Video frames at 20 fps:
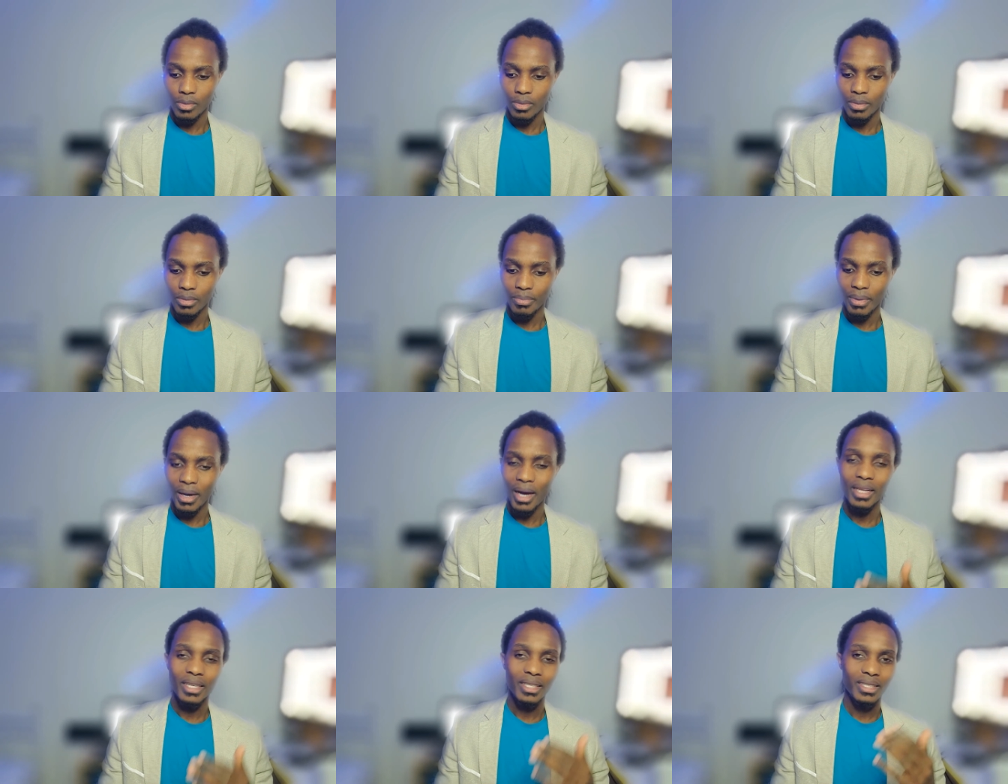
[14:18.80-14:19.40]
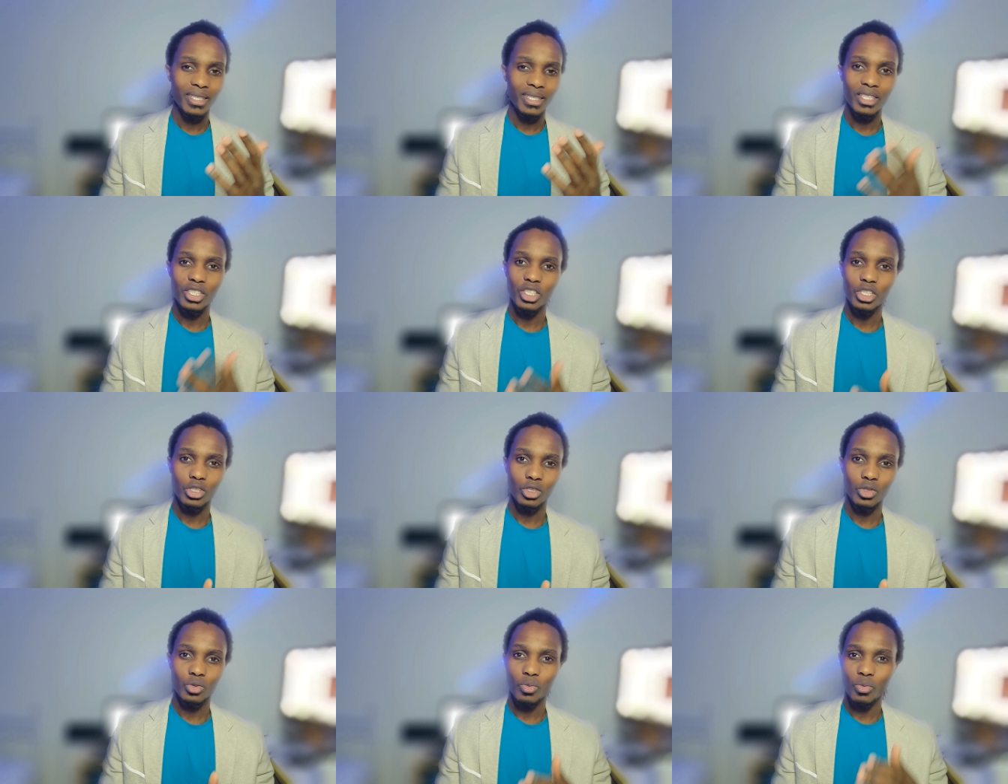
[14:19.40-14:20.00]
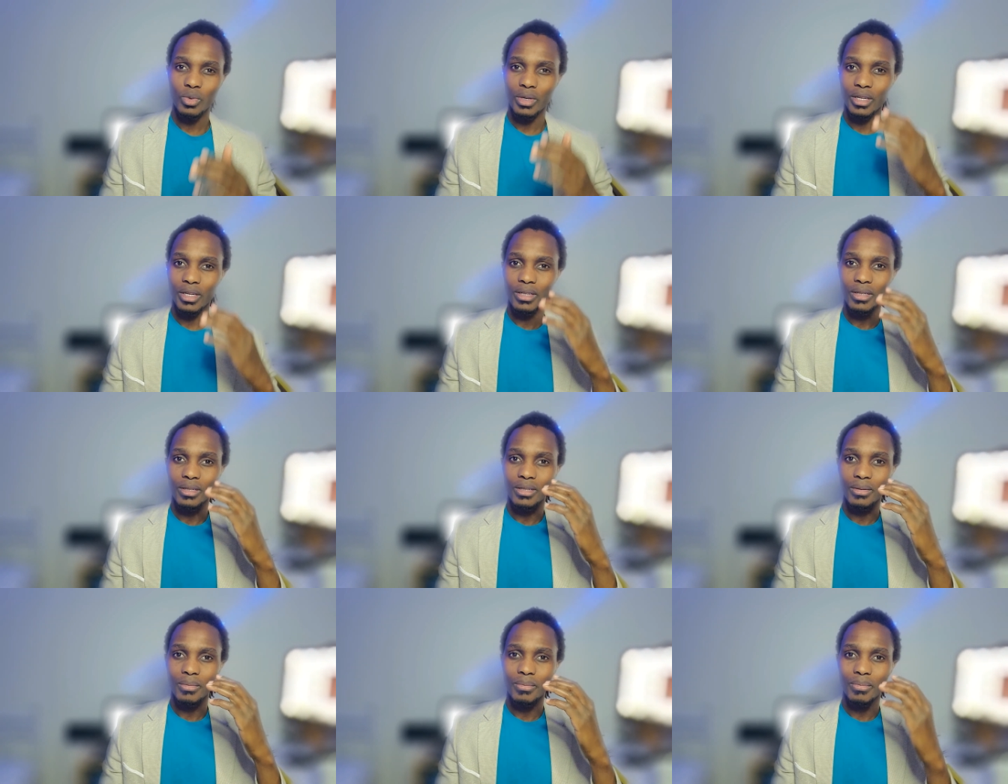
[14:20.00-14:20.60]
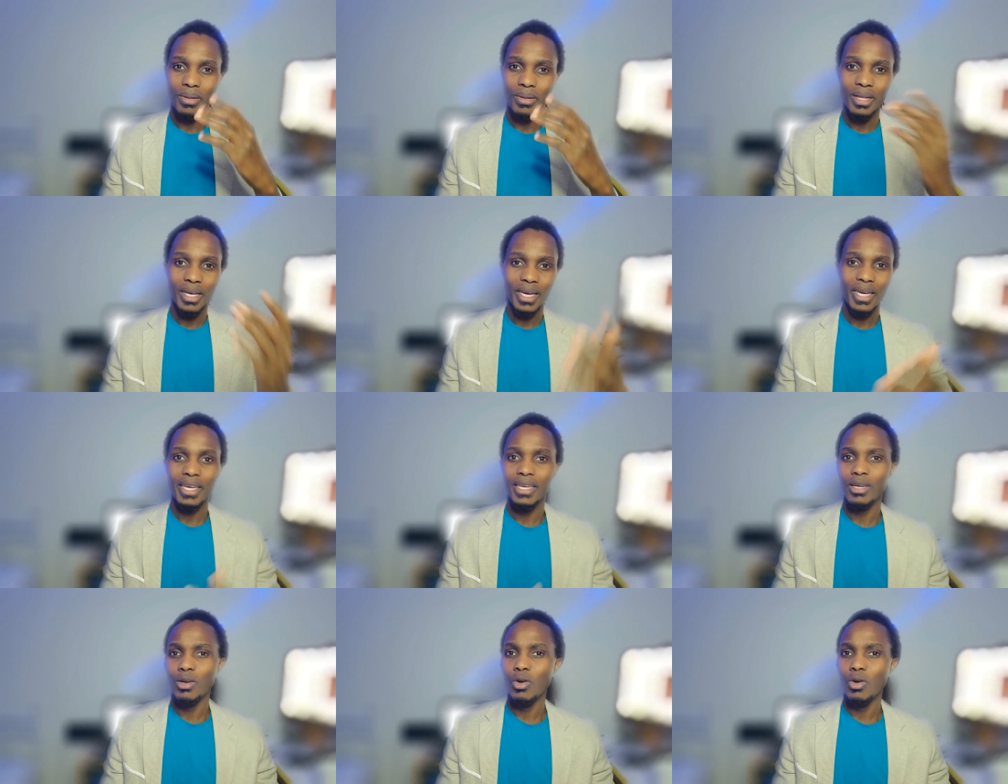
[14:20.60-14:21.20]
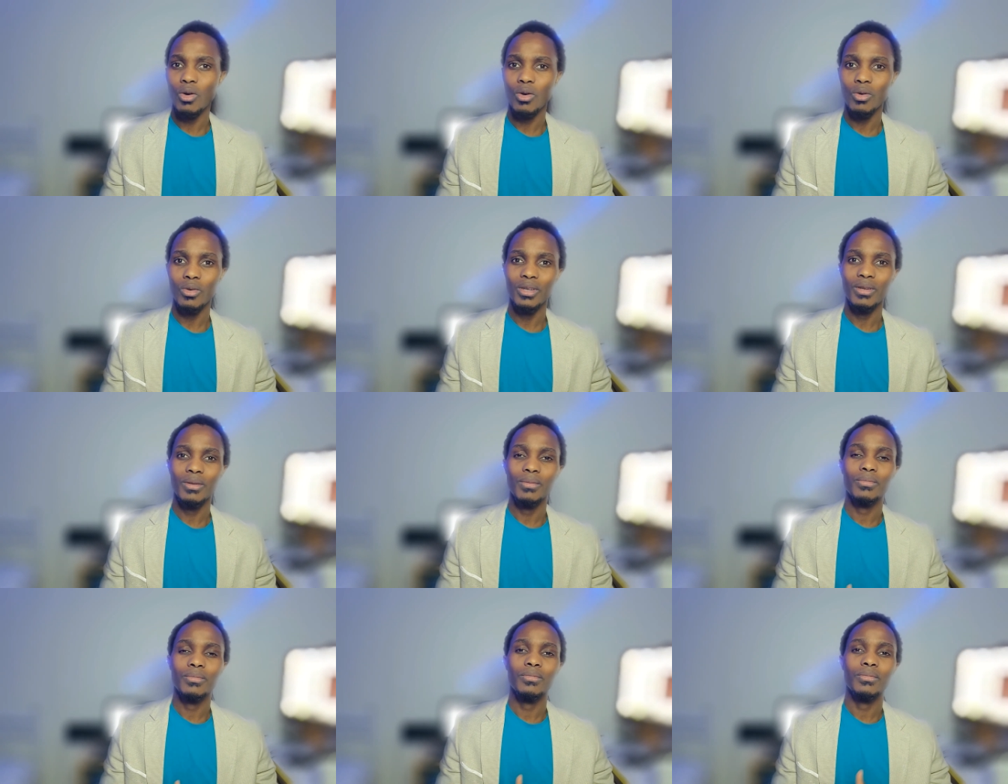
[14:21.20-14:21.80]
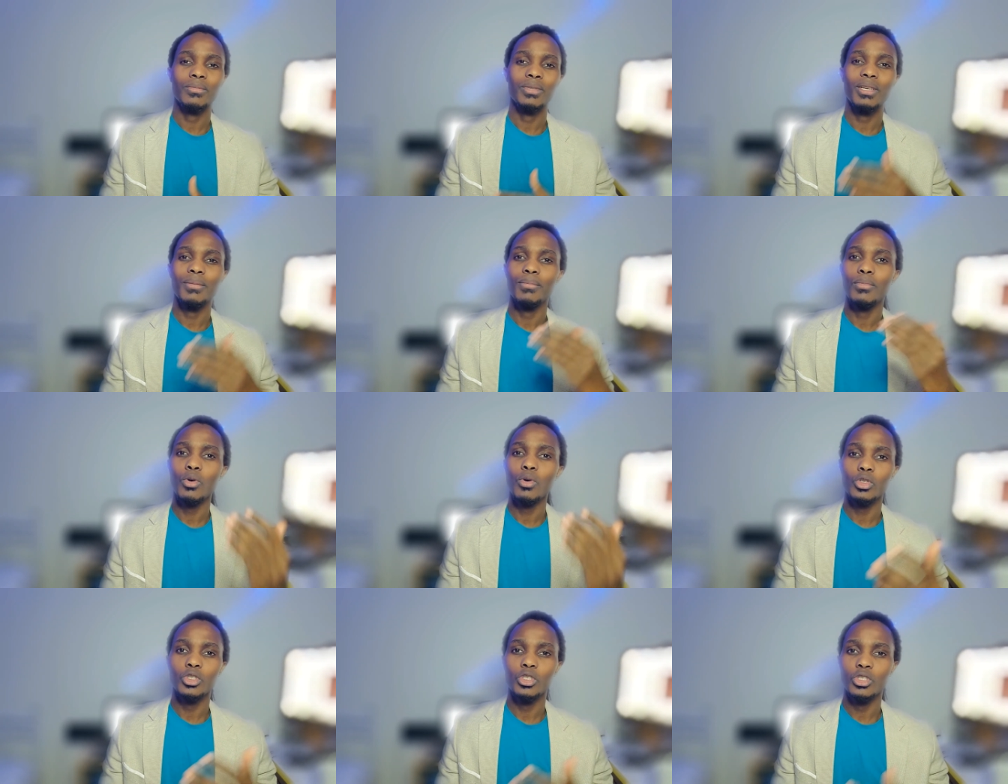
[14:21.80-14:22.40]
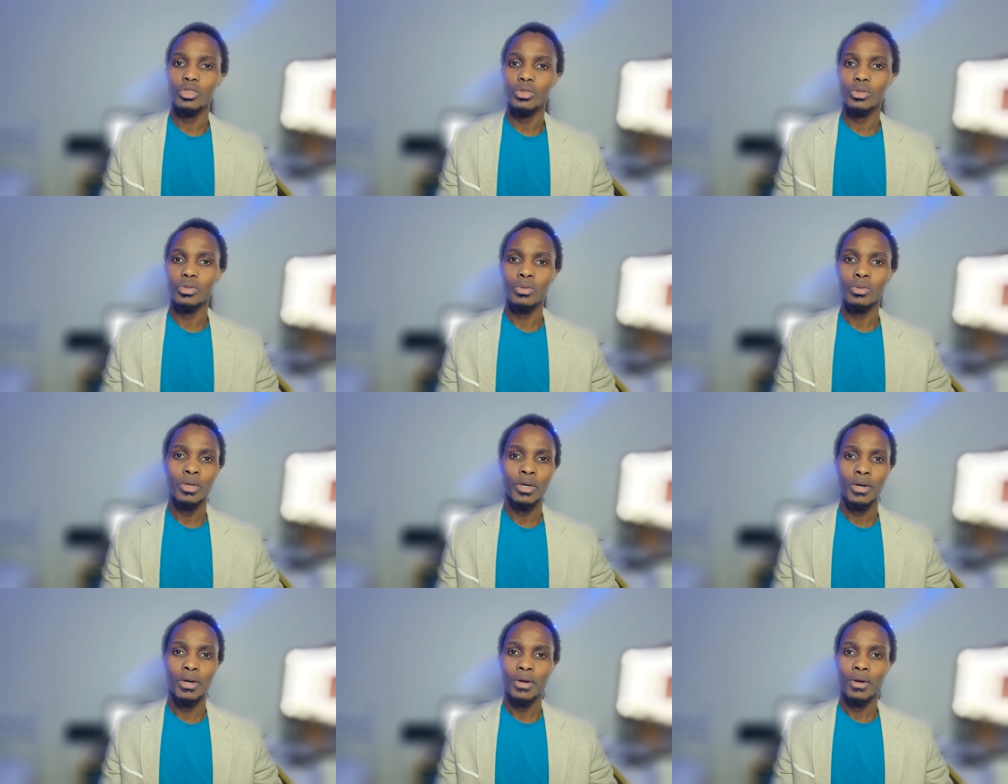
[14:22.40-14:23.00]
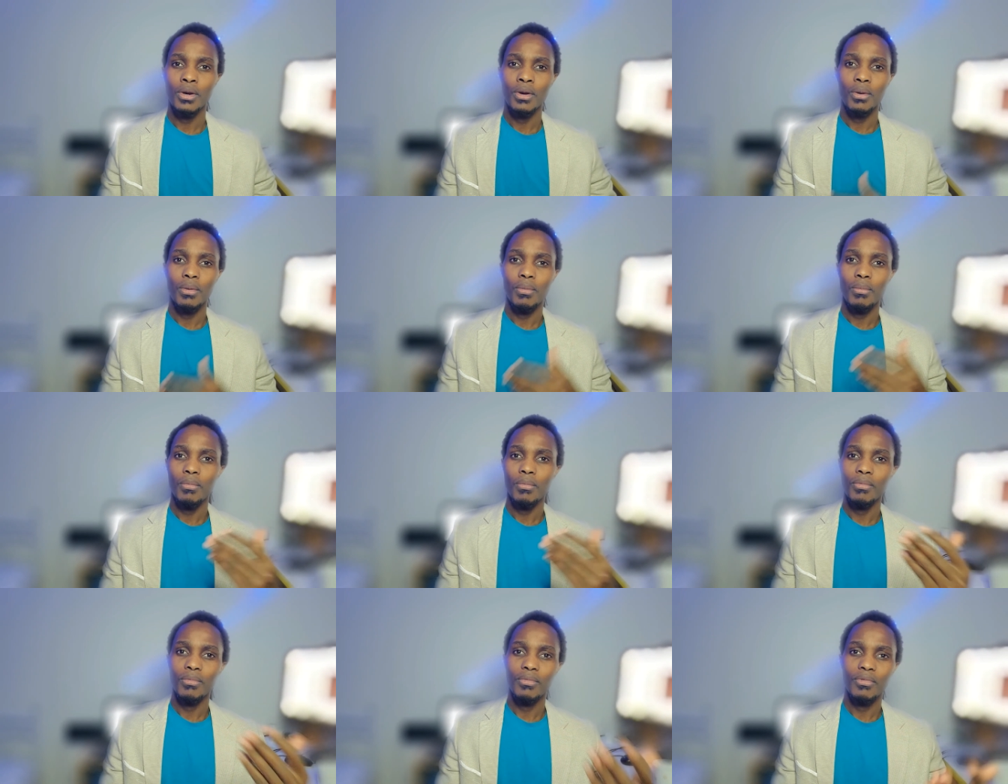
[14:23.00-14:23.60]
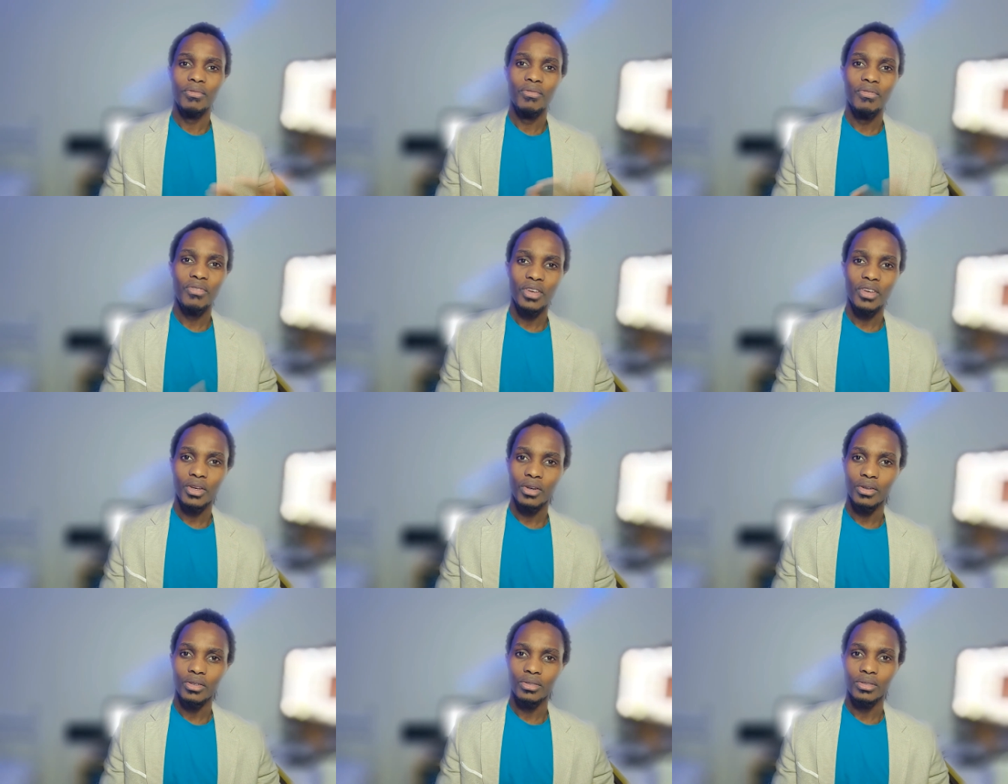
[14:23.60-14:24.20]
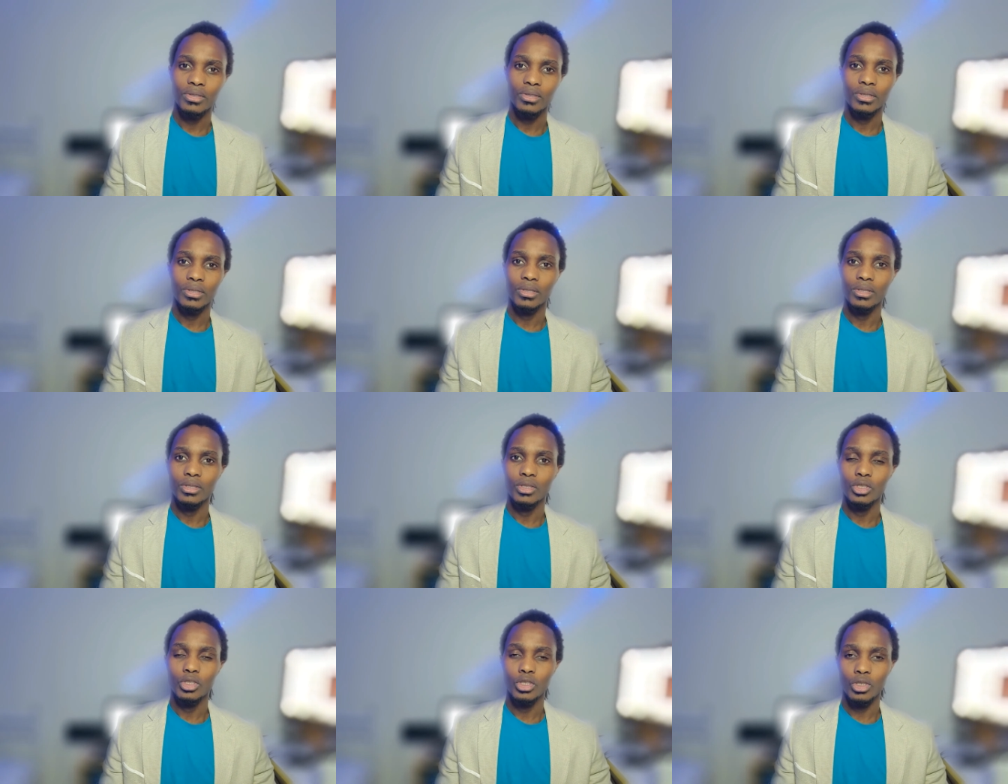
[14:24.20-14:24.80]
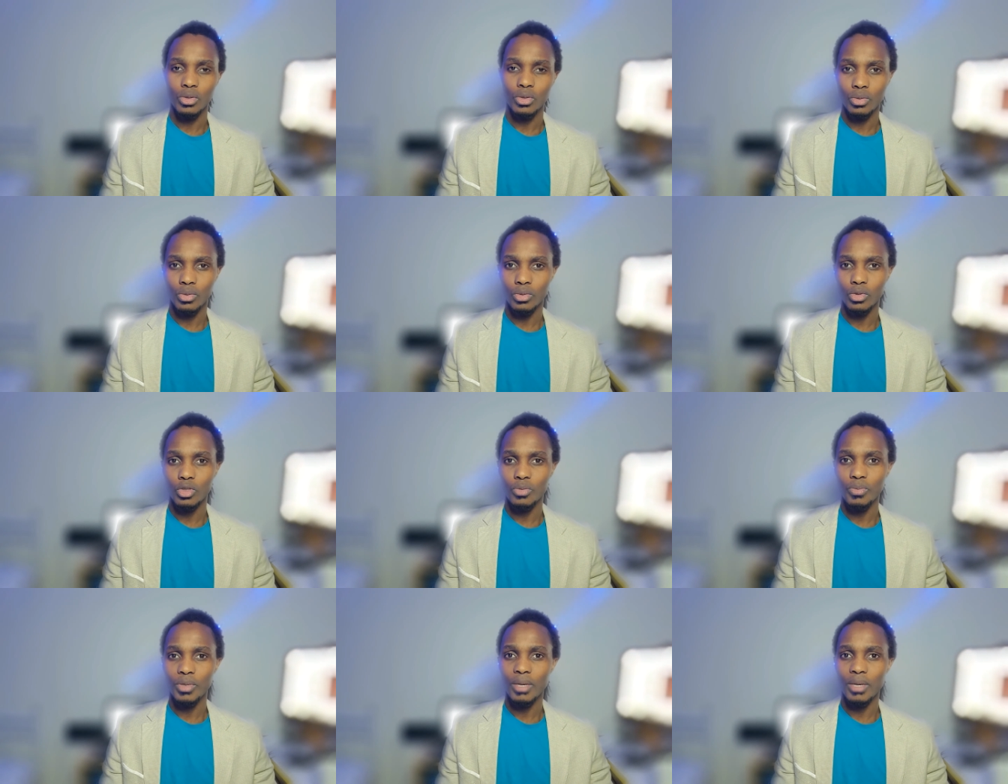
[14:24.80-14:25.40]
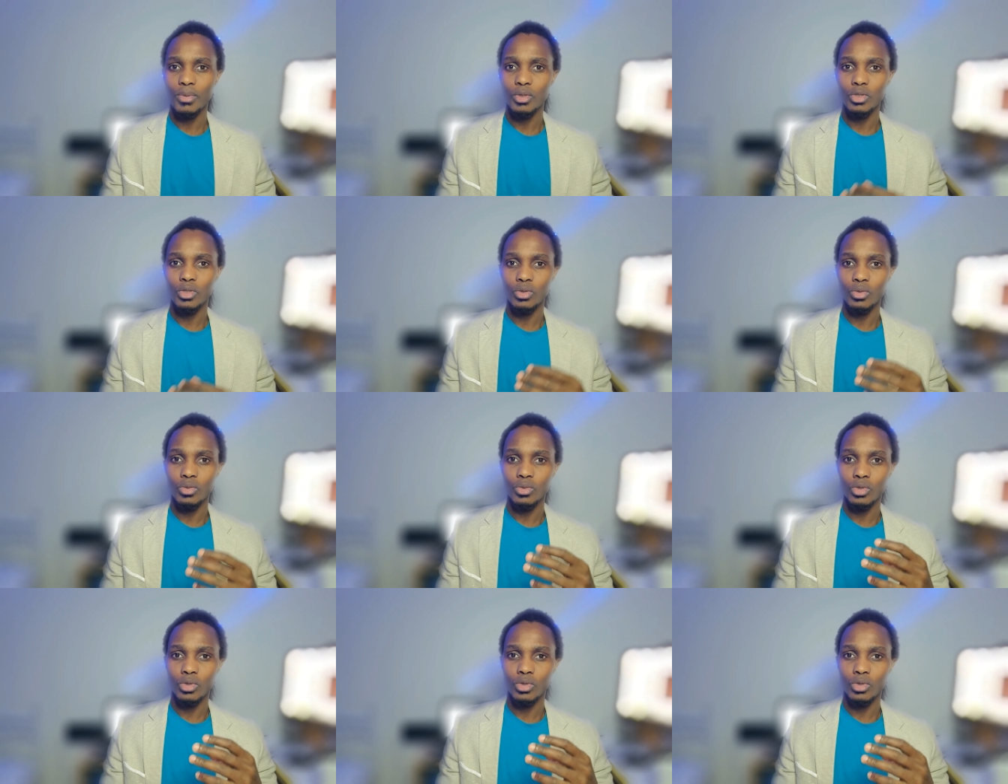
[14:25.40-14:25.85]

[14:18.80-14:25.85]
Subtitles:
Politicians will play on emotional fears to be able to